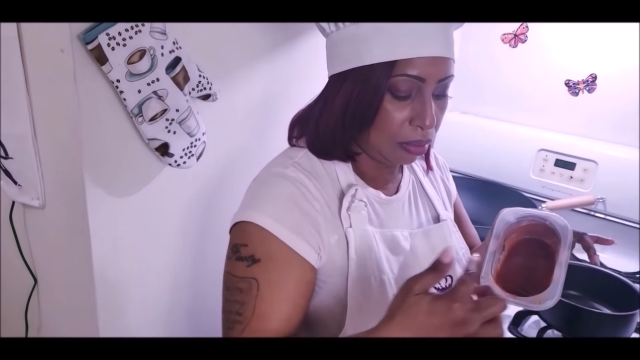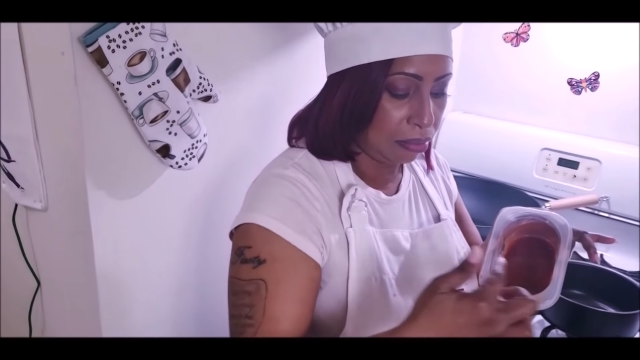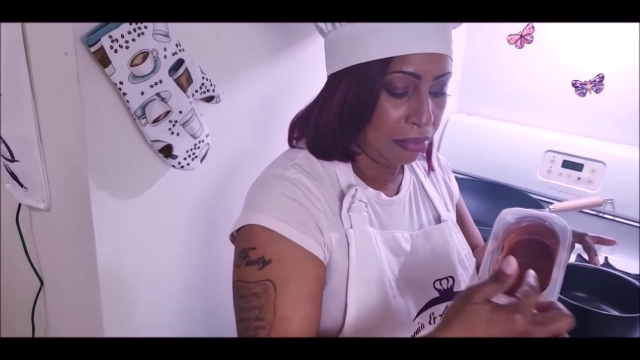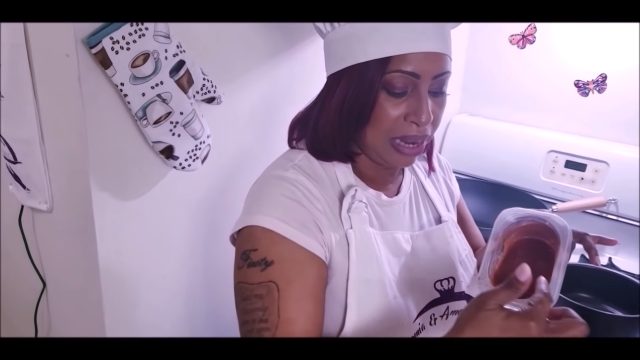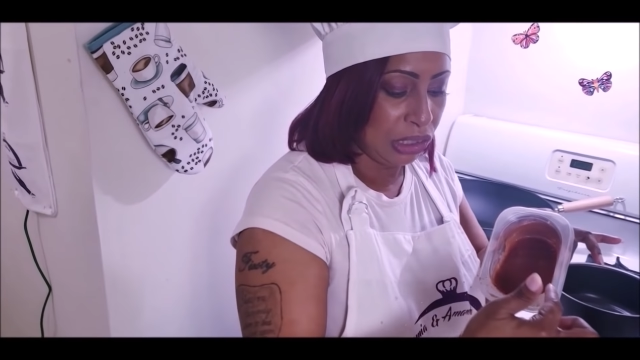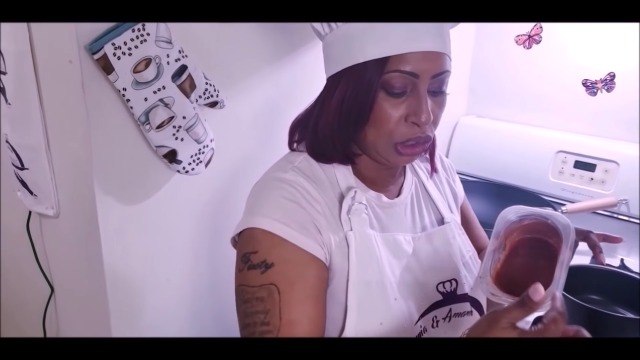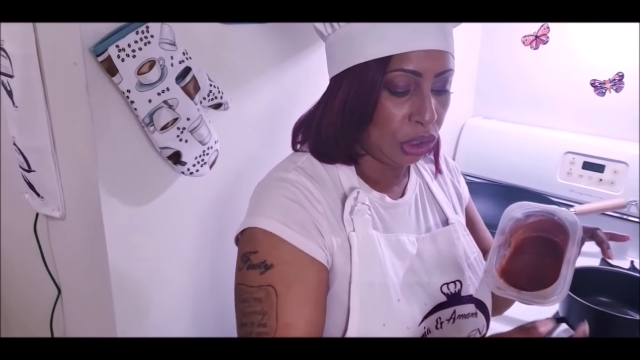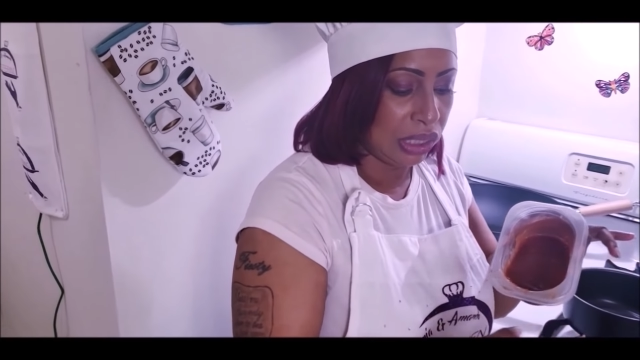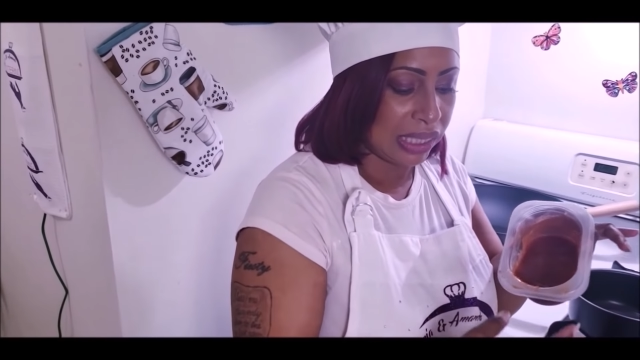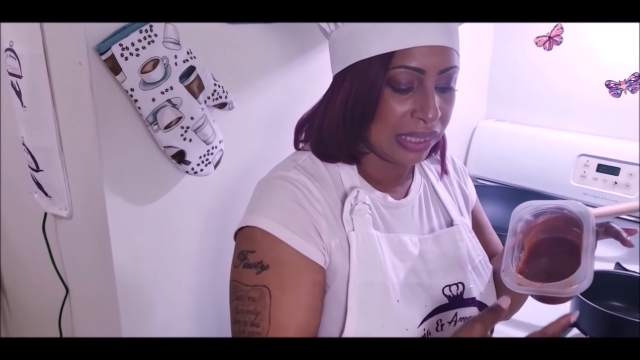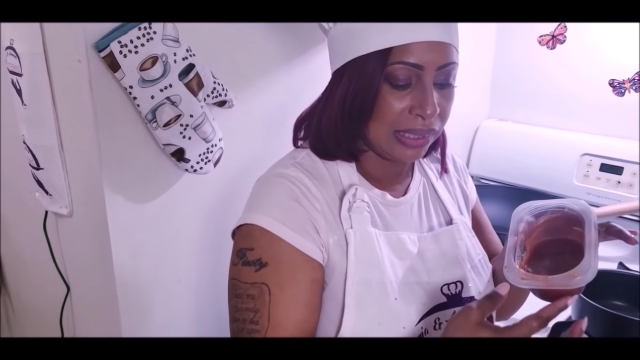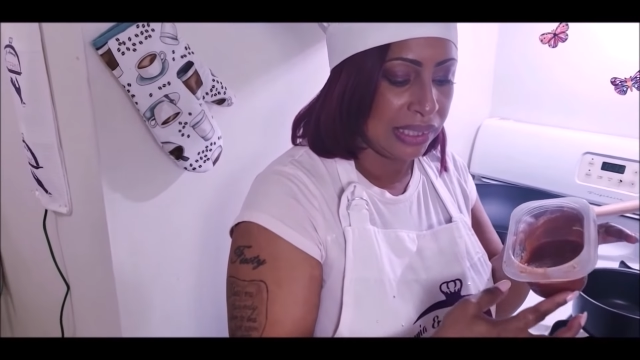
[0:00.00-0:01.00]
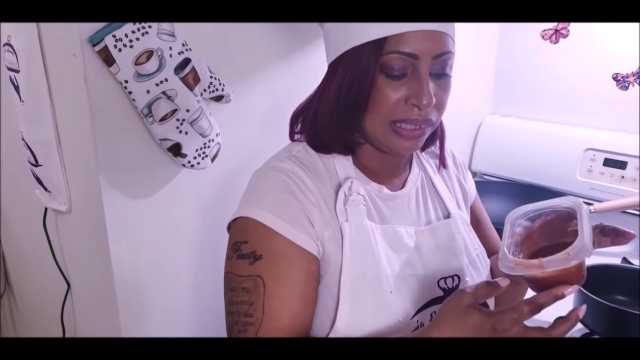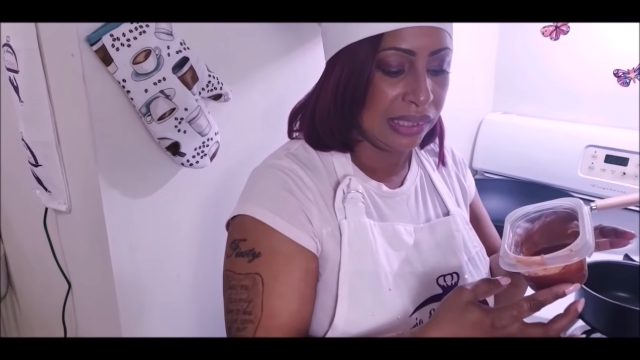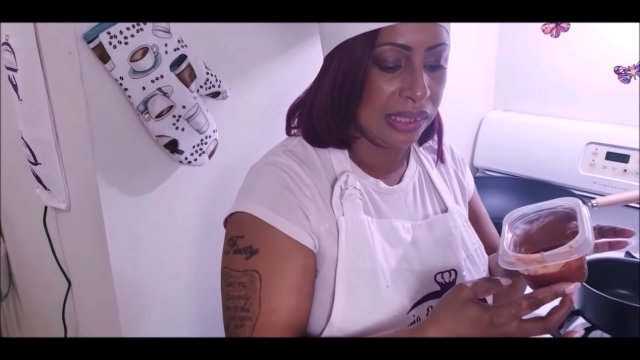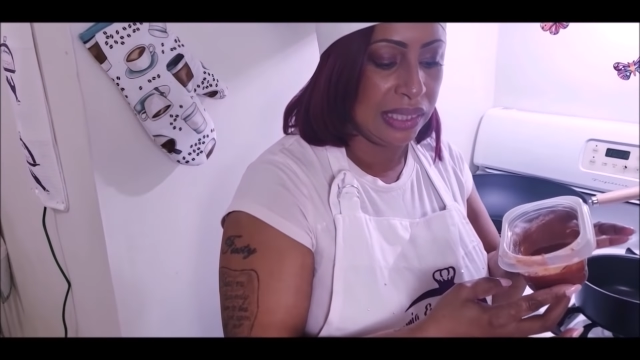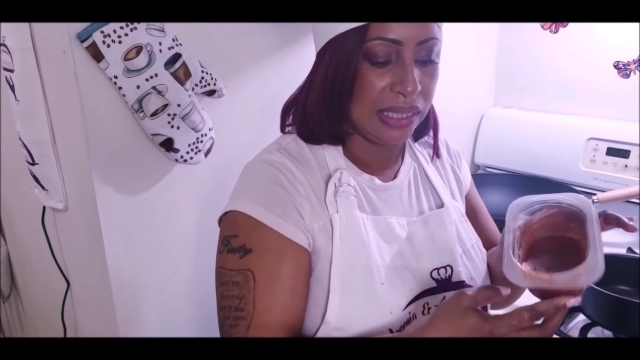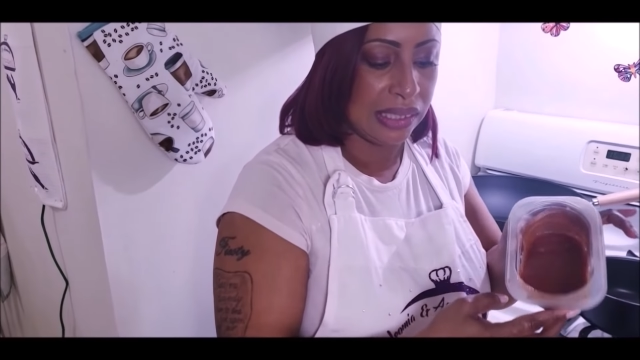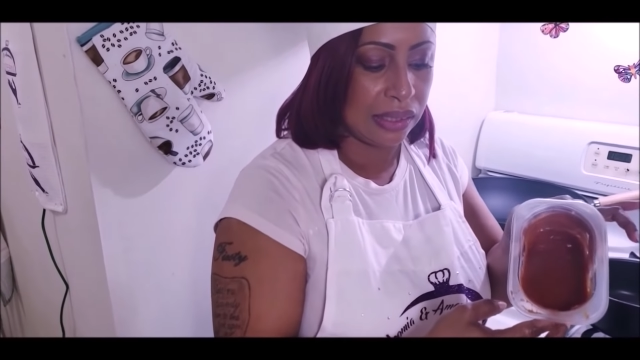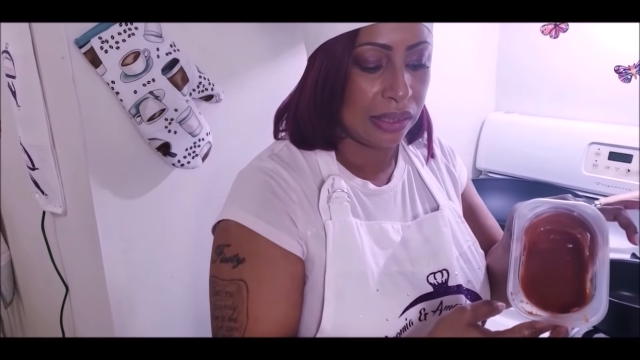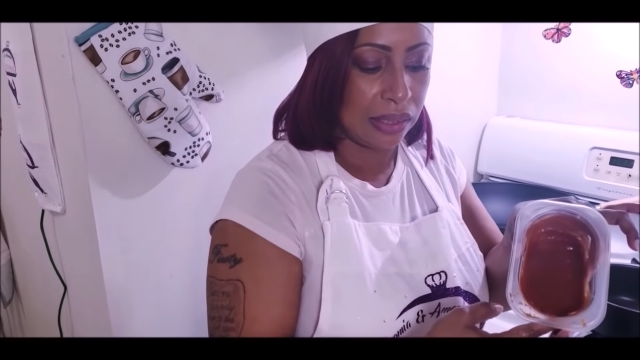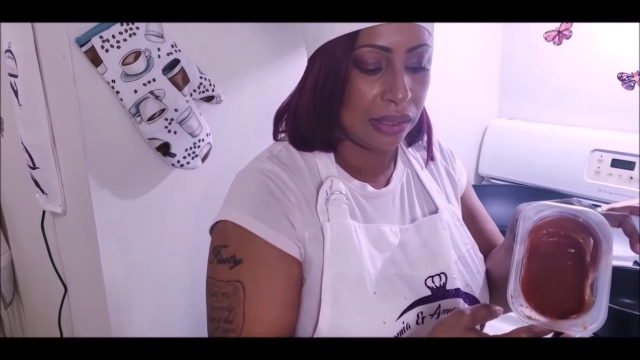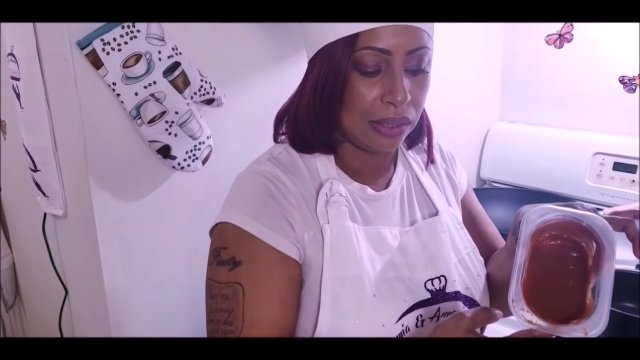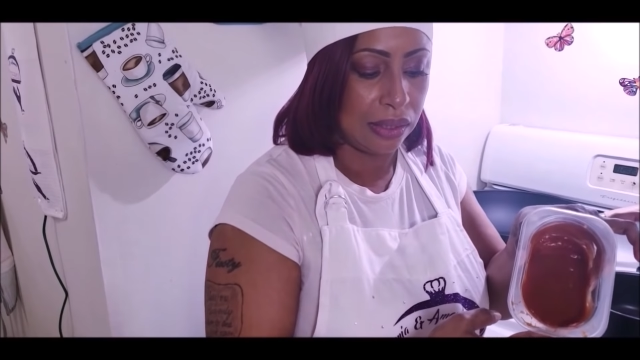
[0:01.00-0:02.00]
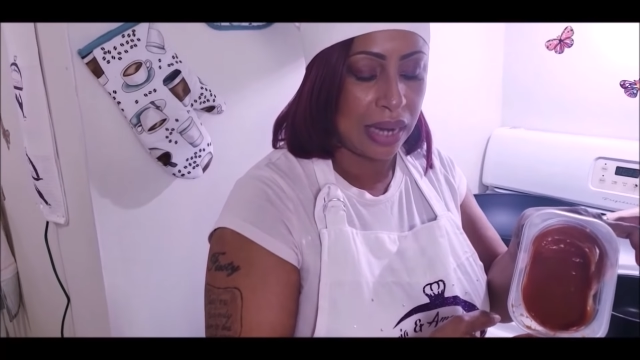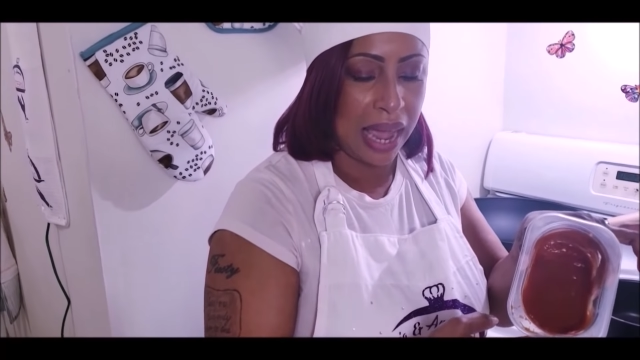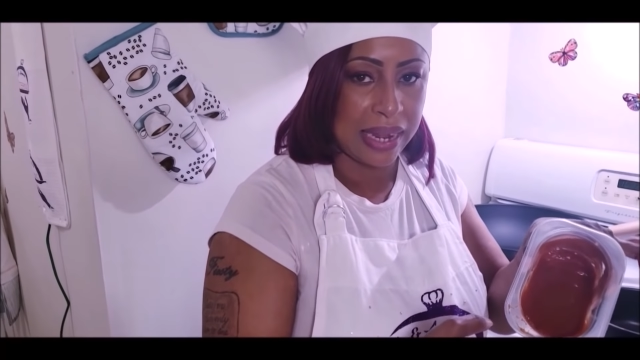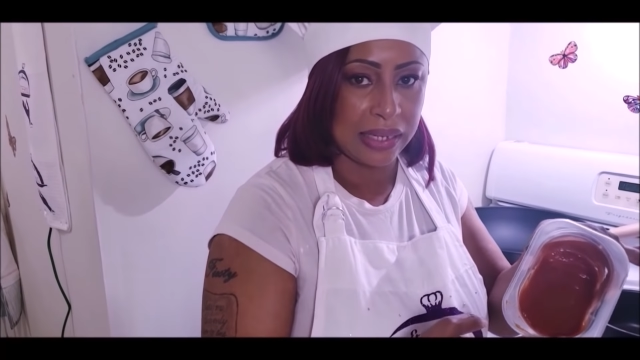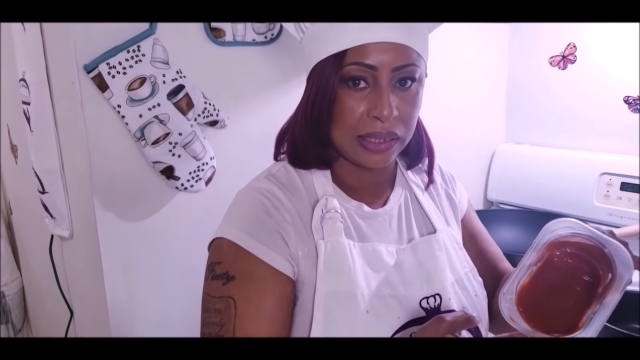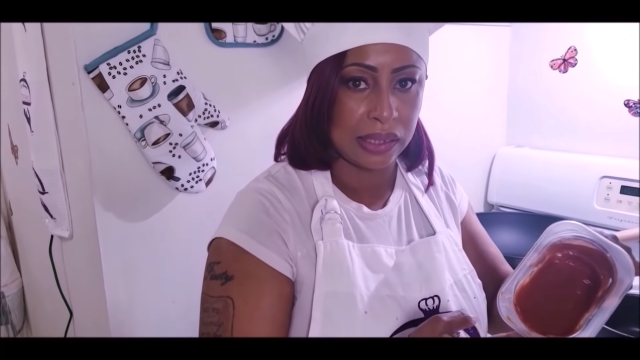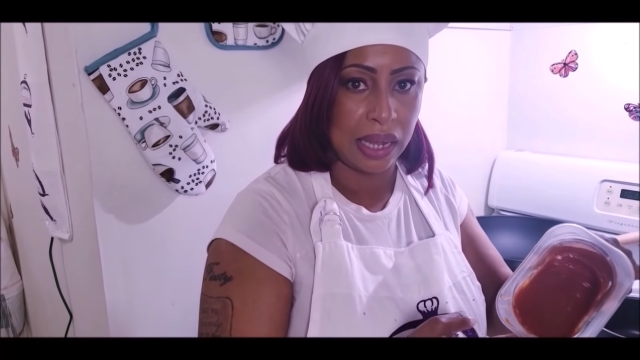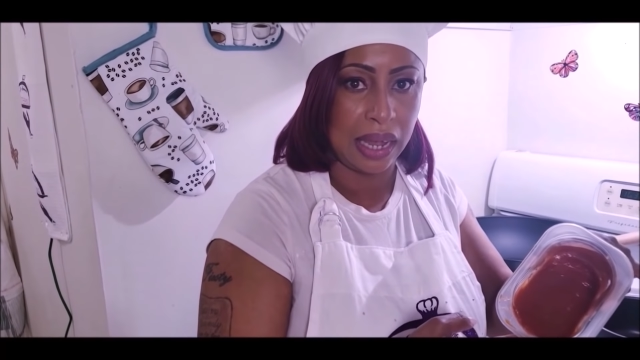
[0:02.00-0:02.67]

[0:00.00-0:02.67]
Make sure the consistency is nice